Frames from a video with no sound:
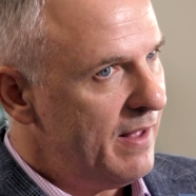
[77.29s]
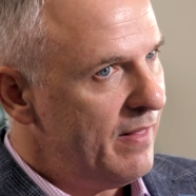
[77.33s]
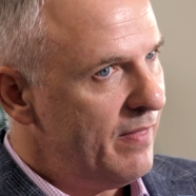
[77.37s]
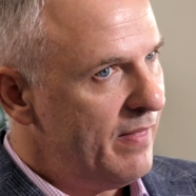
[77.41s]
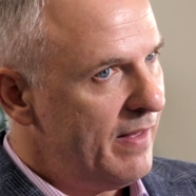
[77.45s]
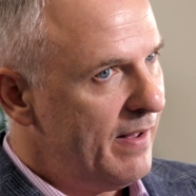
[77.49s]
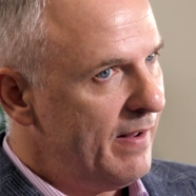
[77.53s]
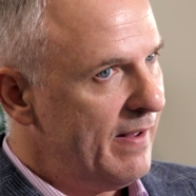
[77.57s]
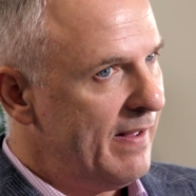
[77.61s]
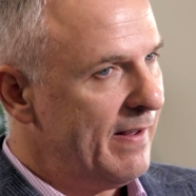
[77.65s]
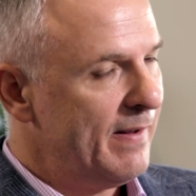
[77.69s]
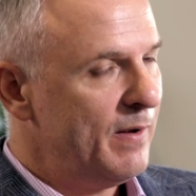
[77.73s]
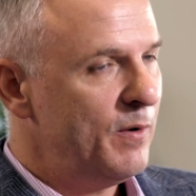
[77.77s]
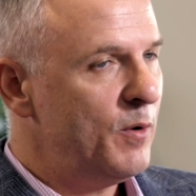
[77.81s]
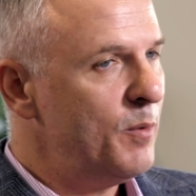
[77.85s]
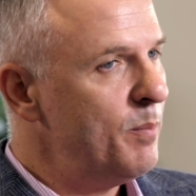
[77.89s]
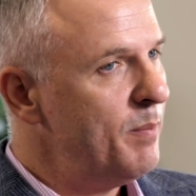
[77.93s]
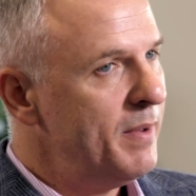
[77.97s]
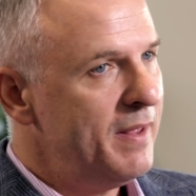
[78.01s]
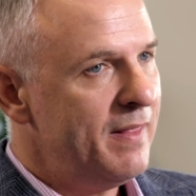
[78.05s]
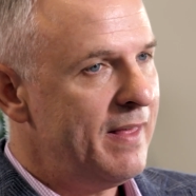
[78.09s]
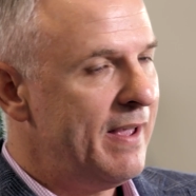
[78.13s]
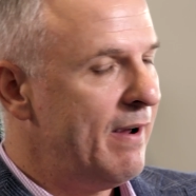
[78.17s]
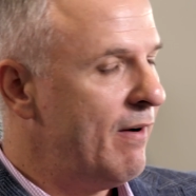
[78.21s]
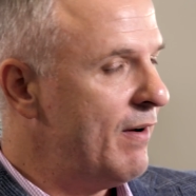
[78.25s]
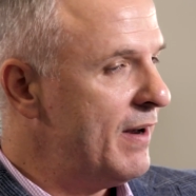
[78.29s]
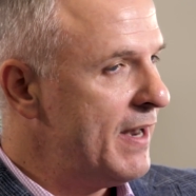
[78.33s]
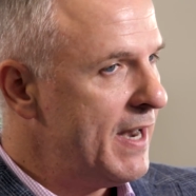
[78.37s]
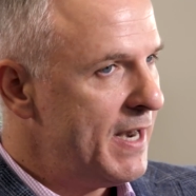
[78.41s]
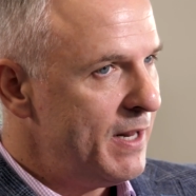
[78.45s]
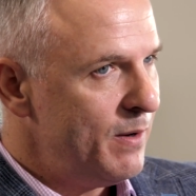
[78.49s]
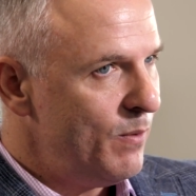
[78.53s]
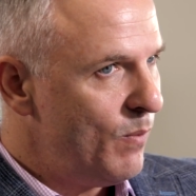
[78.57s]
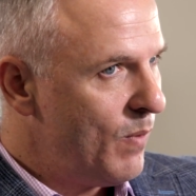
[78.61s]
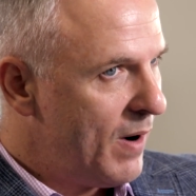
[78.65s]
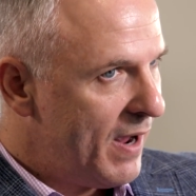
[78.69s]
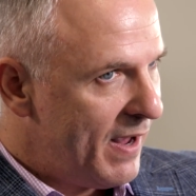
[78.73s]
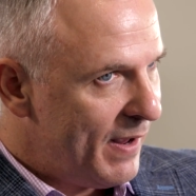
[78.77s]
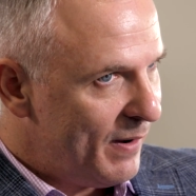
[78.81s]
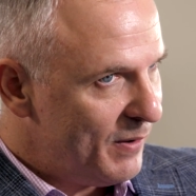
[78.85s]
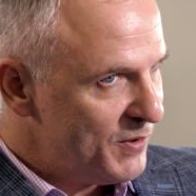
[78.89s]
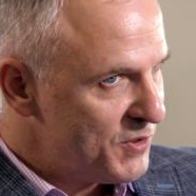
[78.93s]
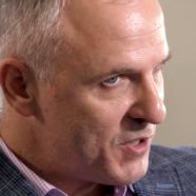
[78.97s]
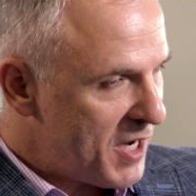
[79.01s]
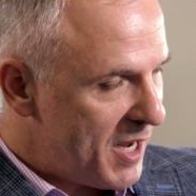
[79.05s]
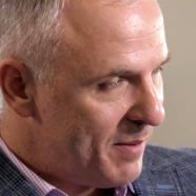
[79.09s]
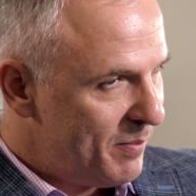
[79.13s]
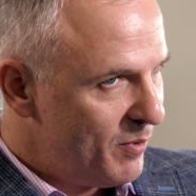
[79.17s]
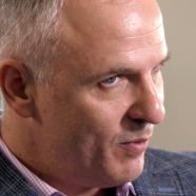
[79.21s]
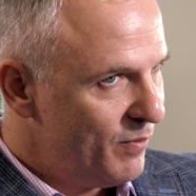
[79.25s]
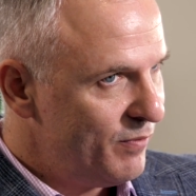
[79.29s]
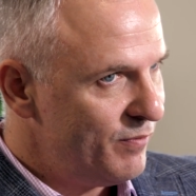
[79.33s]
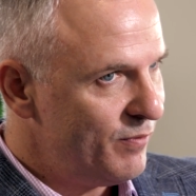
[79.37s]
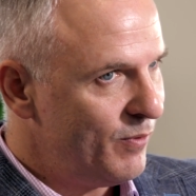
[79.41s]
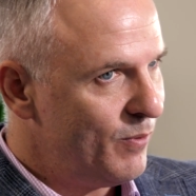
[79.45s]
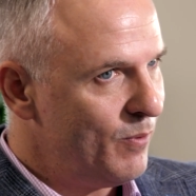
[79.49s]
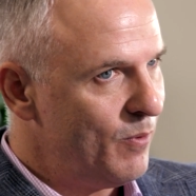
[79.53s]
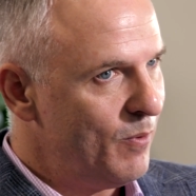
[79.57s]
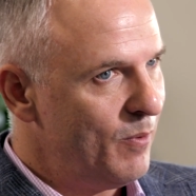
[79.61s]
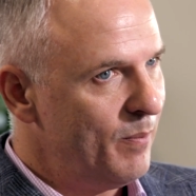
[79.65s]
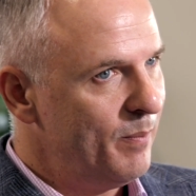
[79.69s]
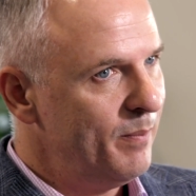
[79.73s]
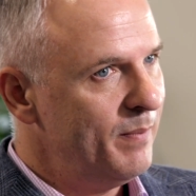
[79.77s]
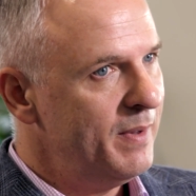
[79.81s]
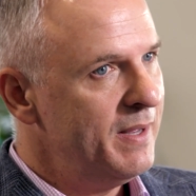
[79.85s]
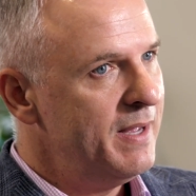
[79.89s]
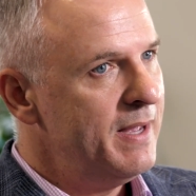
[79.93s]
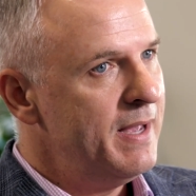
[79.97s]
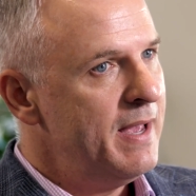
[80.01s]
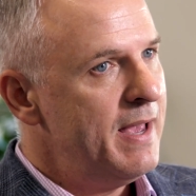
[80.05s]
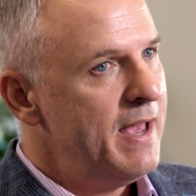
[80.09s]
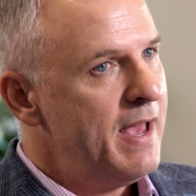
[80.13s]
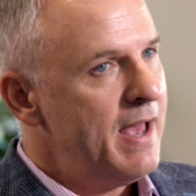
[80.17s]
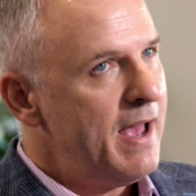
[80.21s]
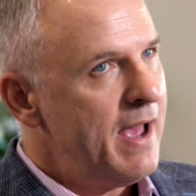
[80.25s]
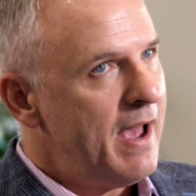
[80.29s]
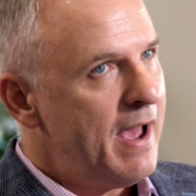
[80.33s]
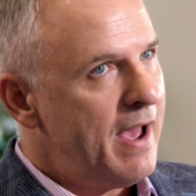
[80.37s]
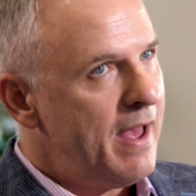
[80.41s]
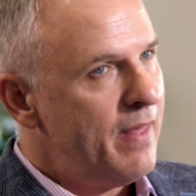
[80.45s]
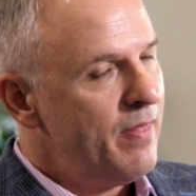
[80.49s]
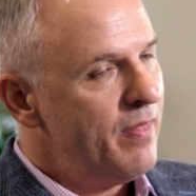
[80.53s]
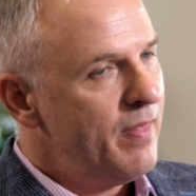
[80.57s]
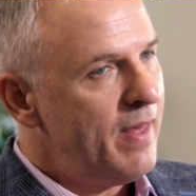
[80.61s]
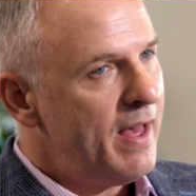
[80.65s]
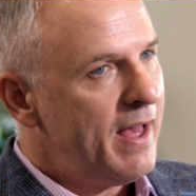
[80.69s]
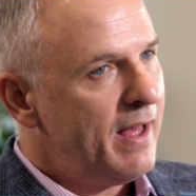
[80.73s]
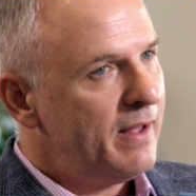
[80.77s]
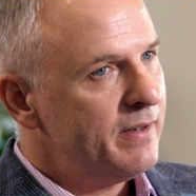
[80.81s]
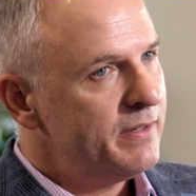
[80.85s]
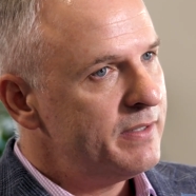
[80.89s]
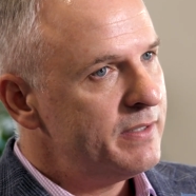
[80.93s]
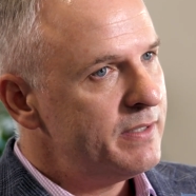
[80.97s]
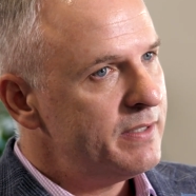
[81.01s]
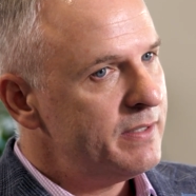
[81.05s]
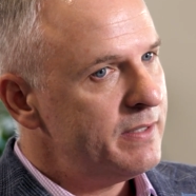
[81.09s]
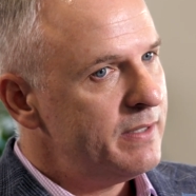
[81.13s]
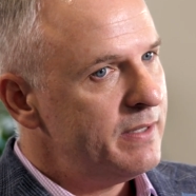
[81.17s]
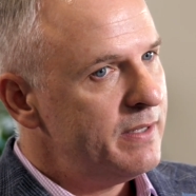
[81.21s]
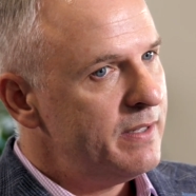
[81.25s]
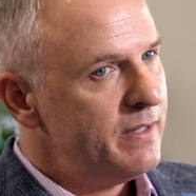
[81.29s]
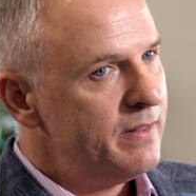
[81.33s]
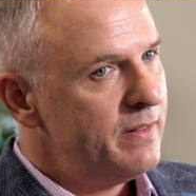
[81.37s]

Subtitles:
and they could be there in any way, shape or form, and that